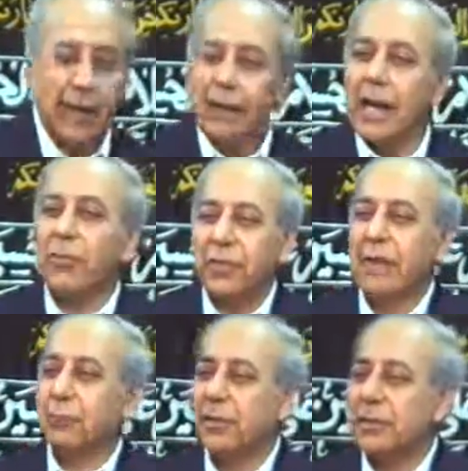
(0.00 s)
Now
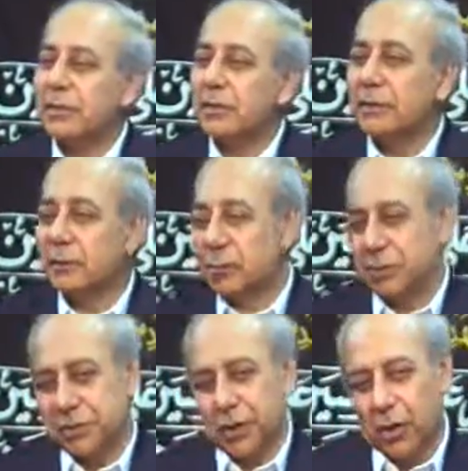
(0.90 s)
that was the
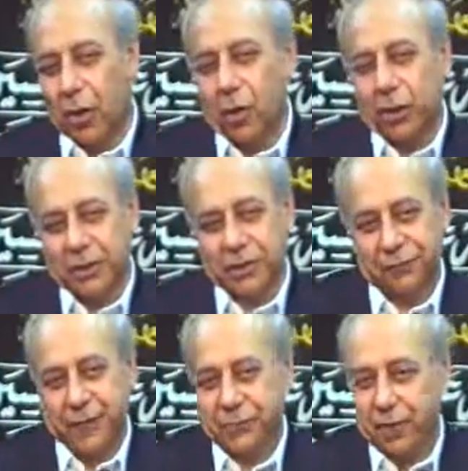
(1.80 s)
most glorious
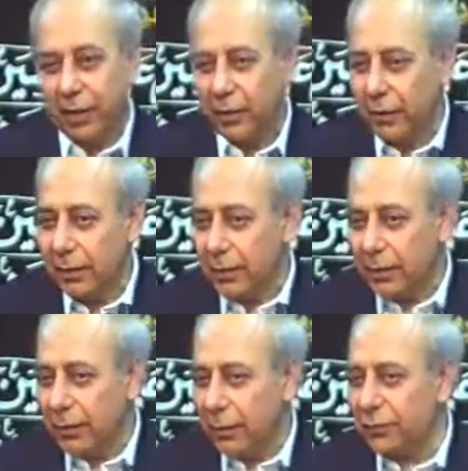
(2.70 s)
victory
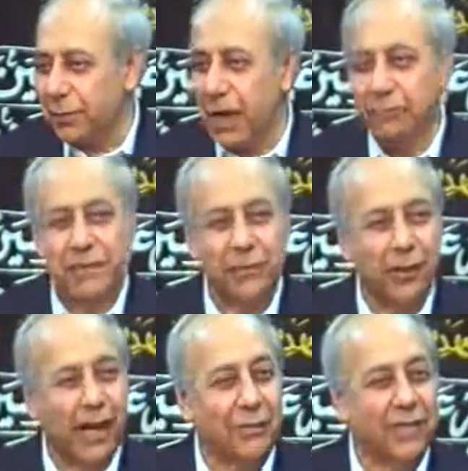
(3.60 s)
of Imam
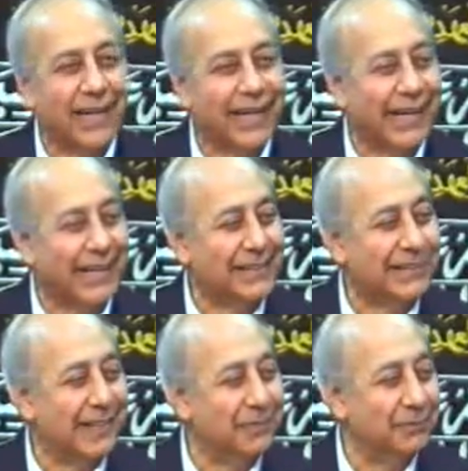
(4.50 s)
Zainul Abidin alayhi
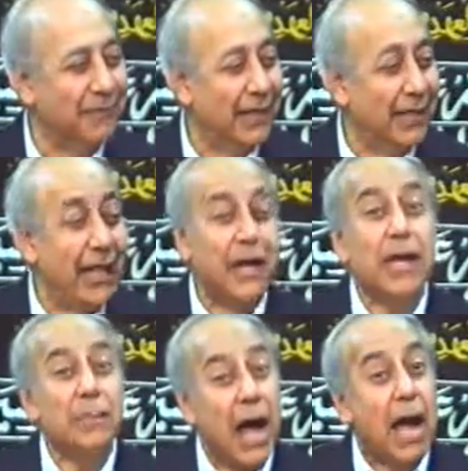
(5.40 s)
salam.
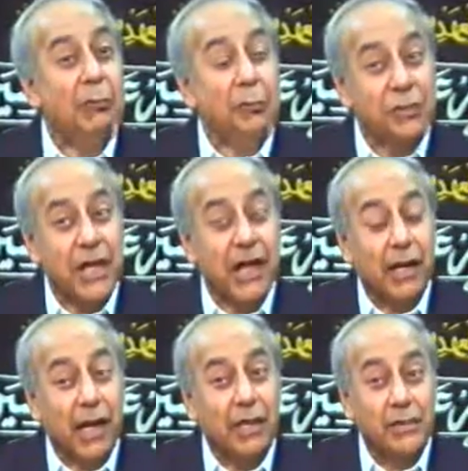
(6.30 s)
Imam Hussein
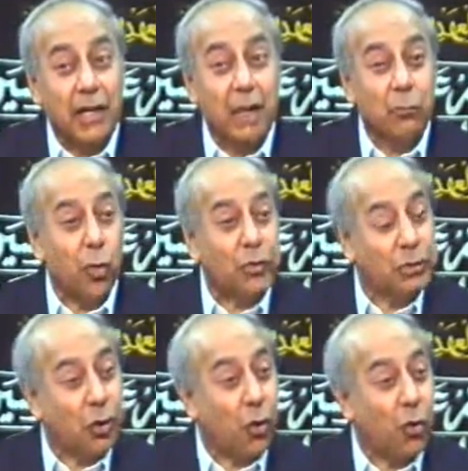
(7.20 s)
alayhi salam
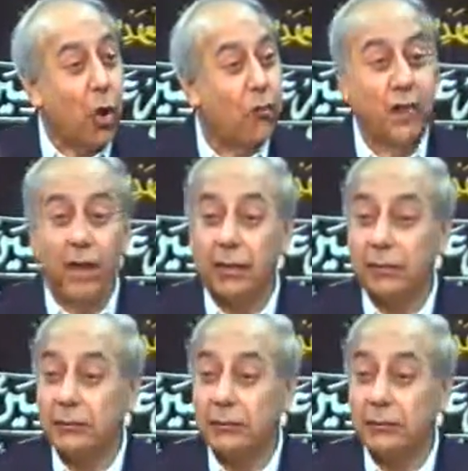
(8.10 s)
was called over